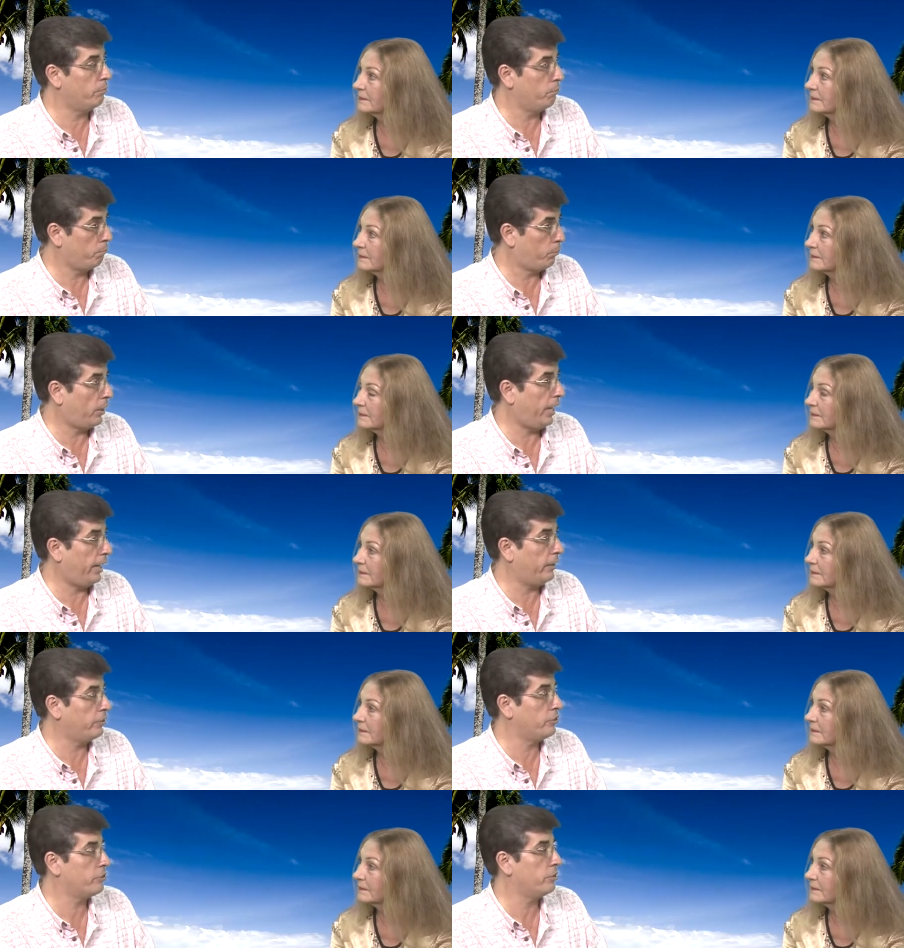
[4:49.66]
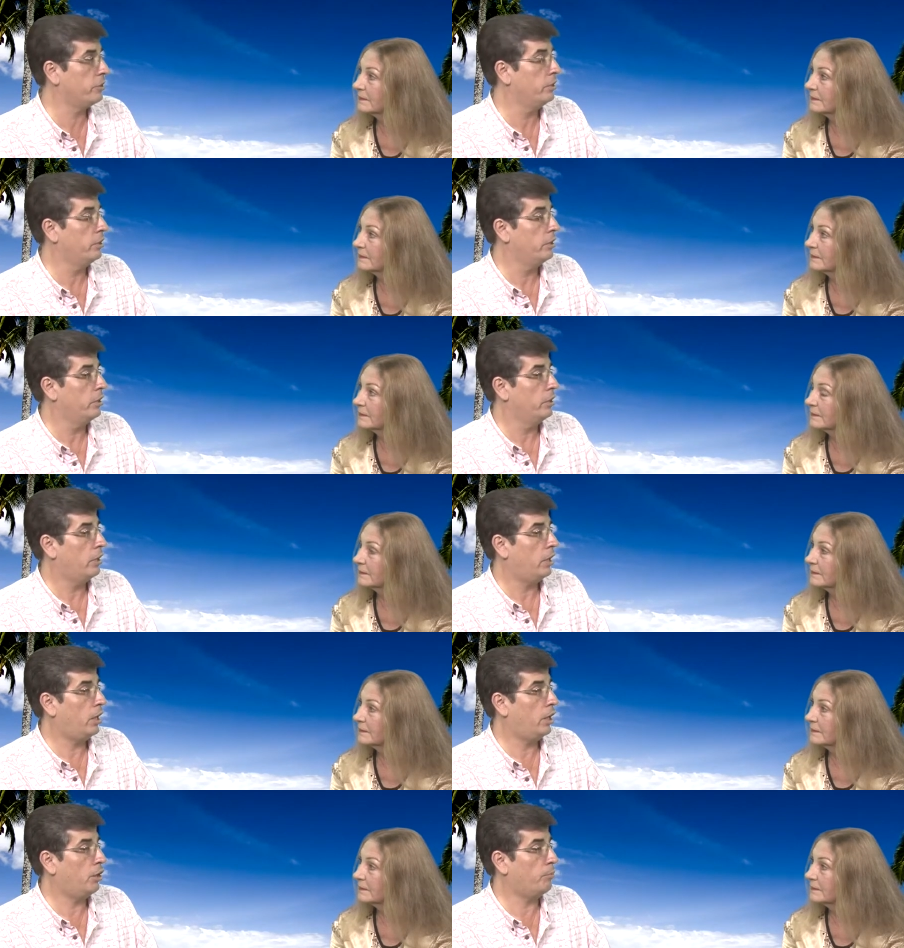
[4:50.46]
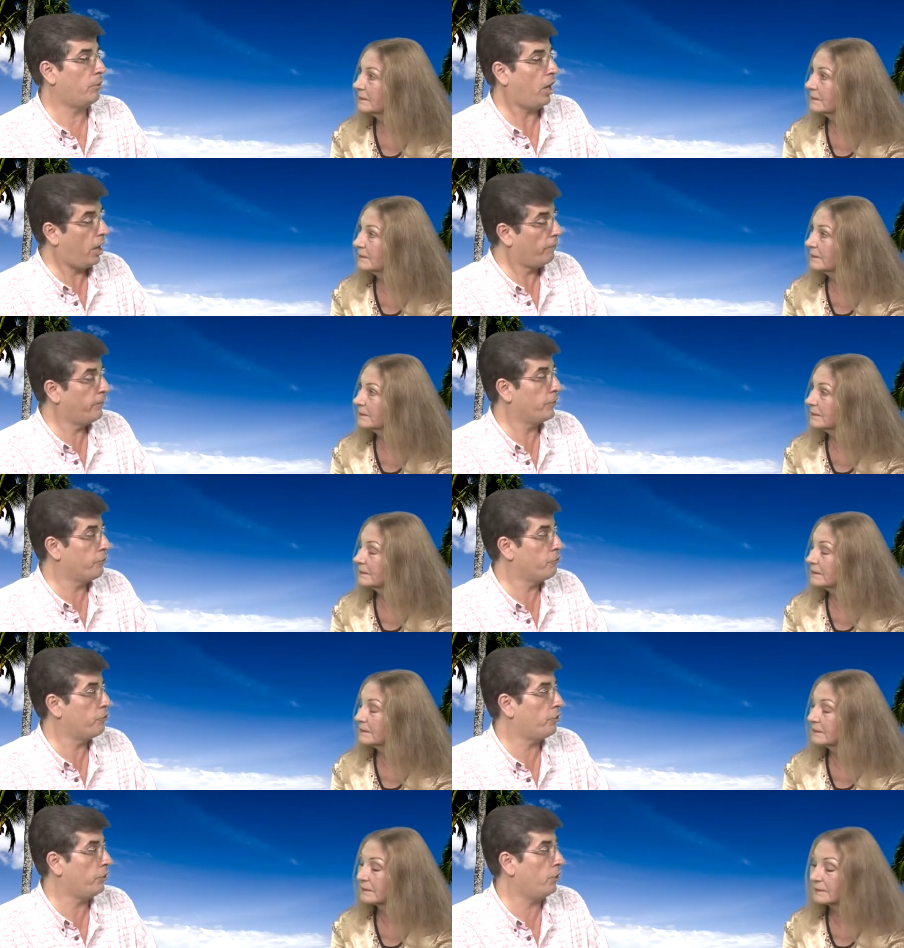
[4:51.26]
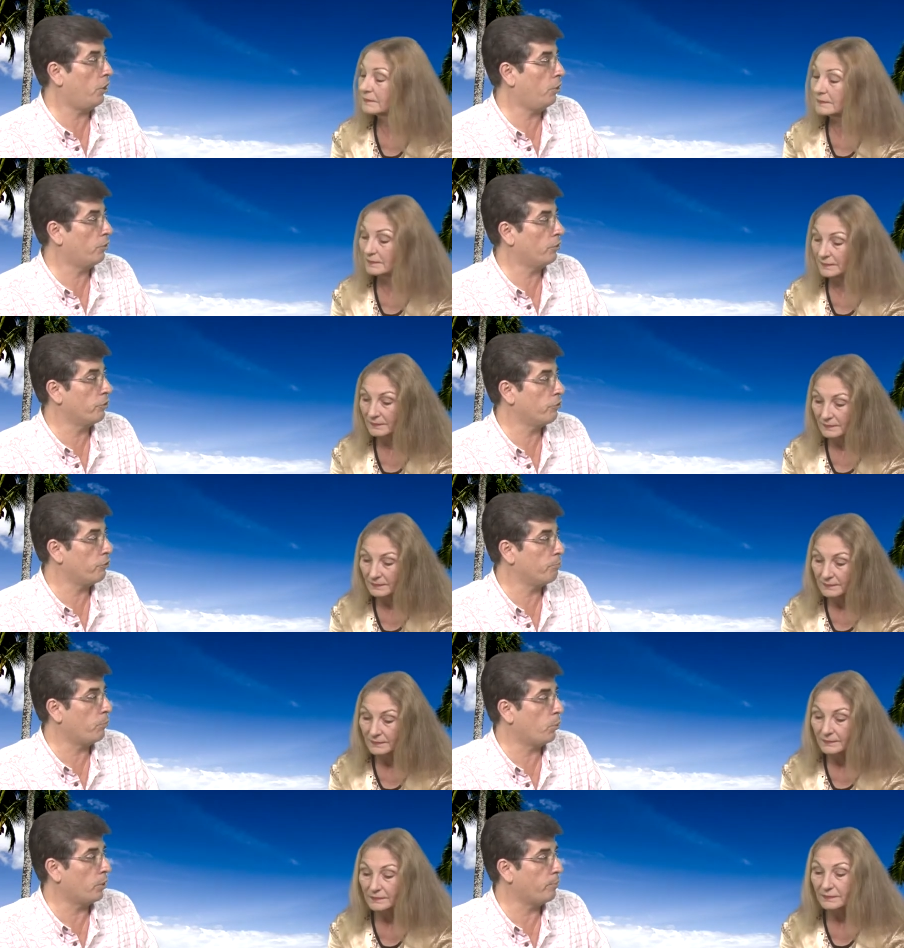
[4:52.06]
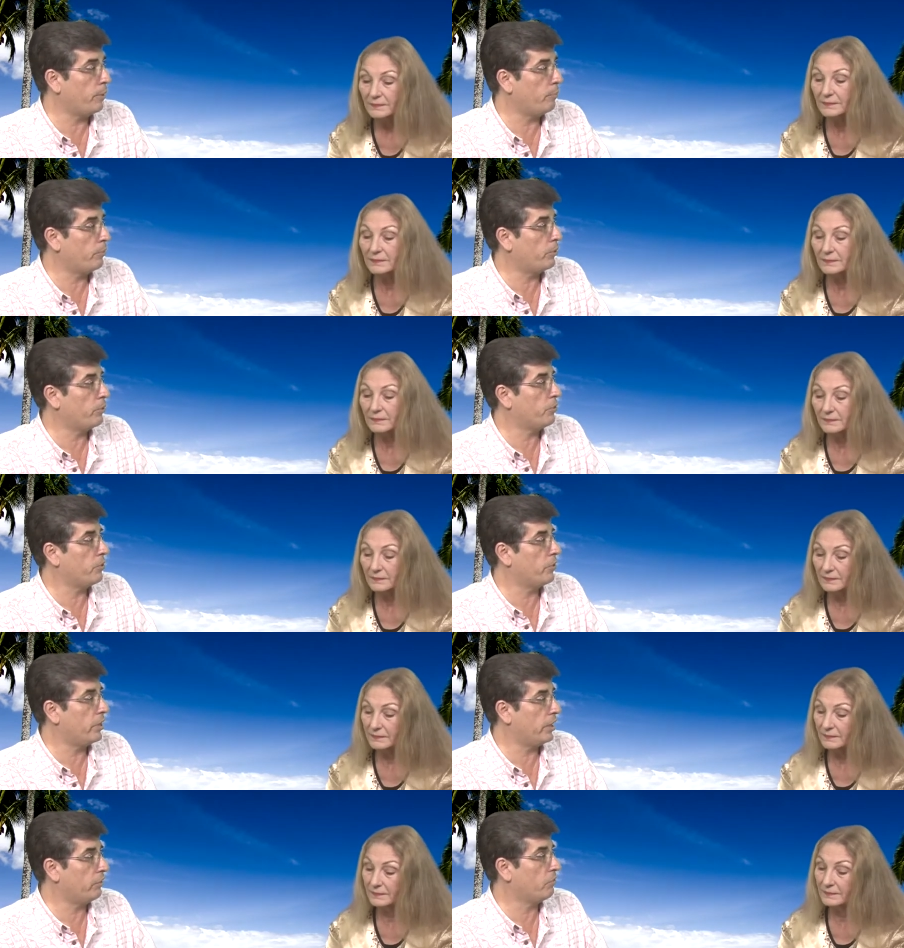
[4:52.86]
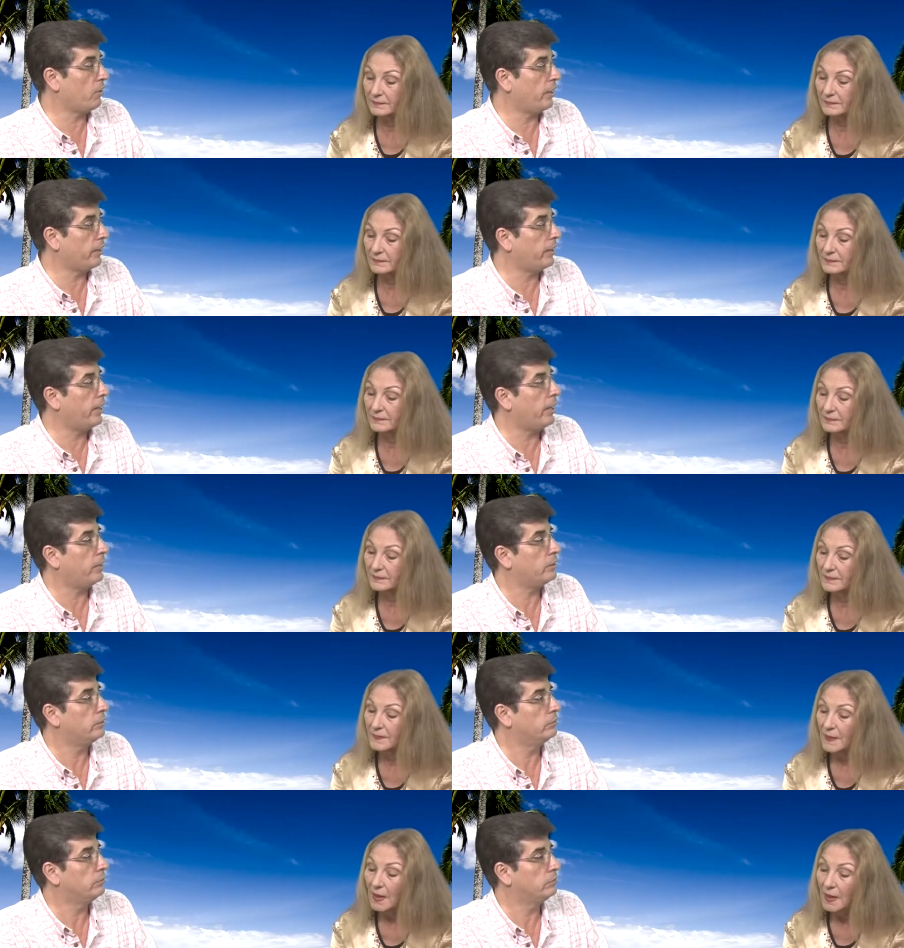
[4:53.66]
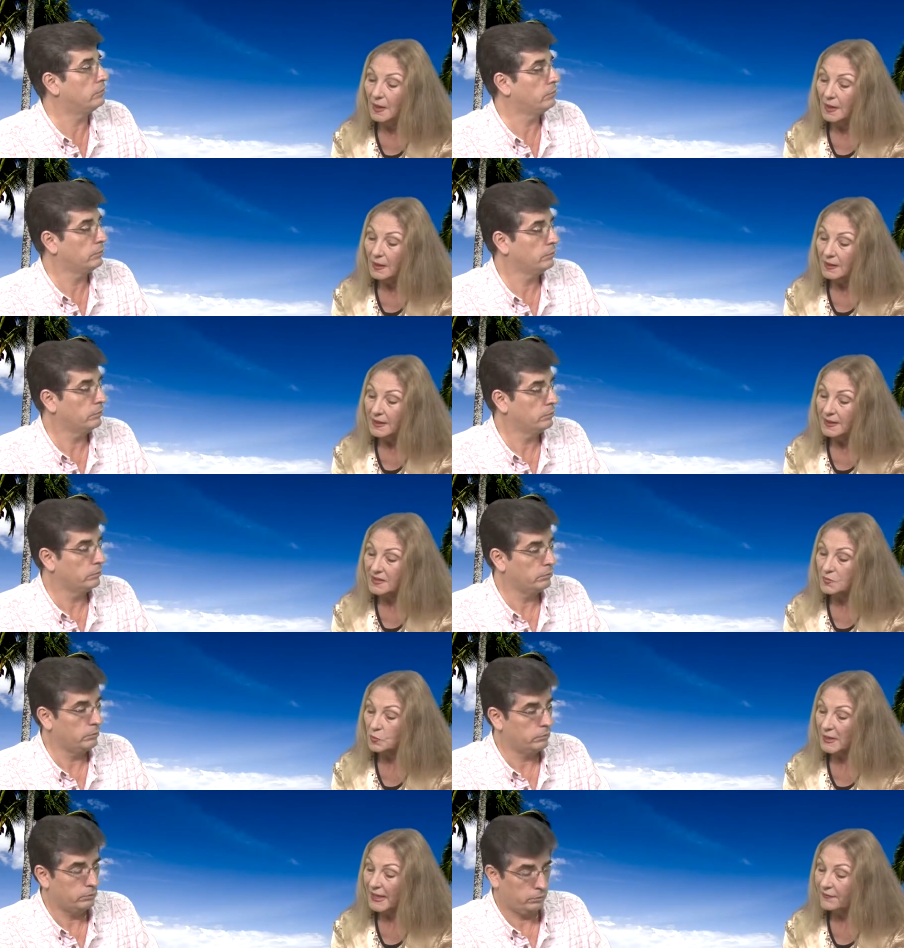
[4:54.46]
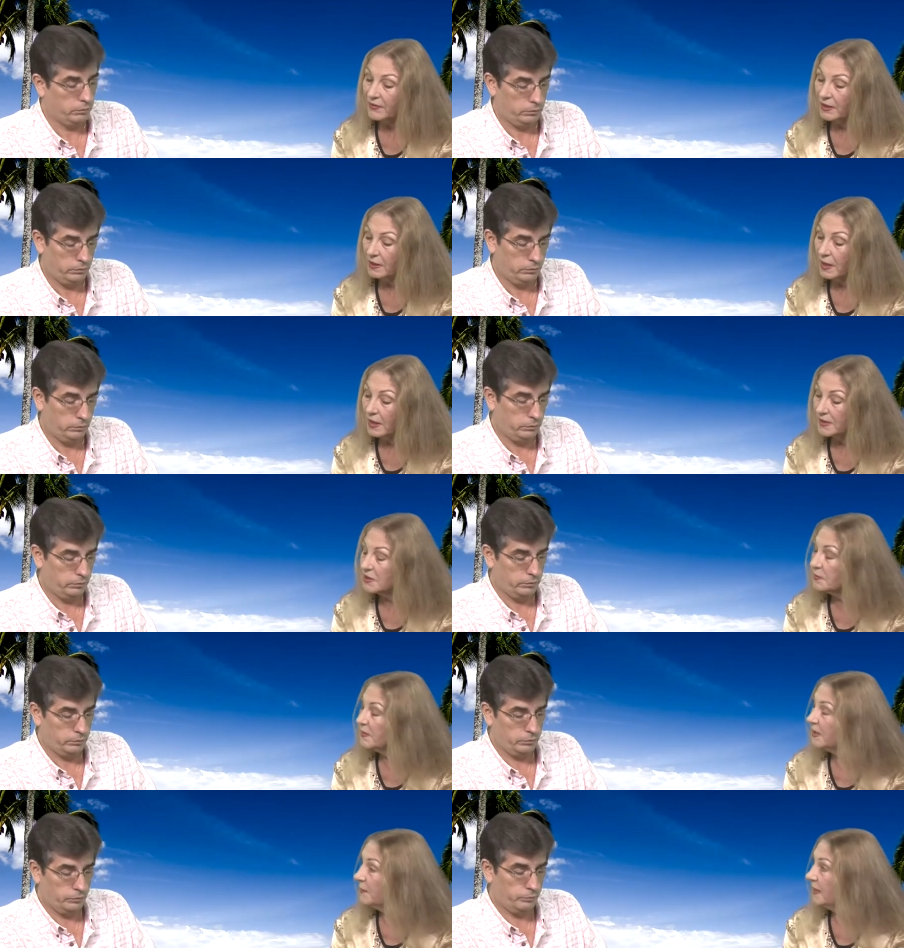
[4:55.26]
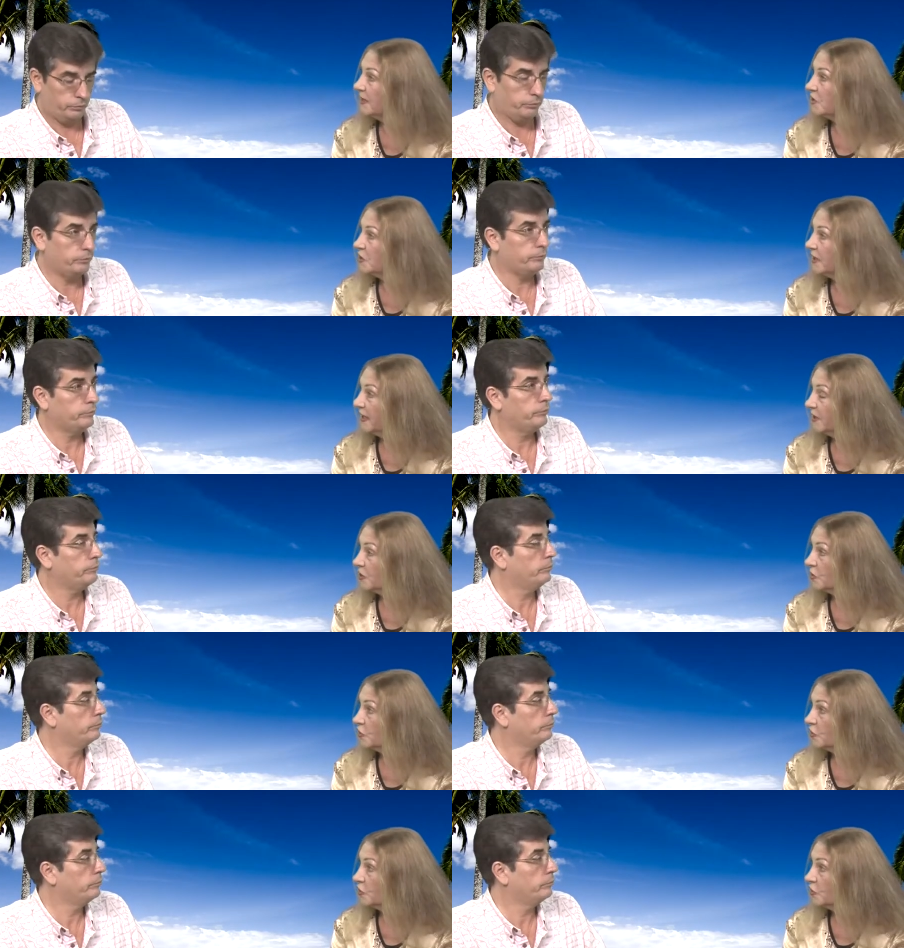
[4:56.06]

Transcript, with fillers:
Speaker 1: branch um, offers to owners and board members and things like that. Yes,
Speaker 2: we have a condominium education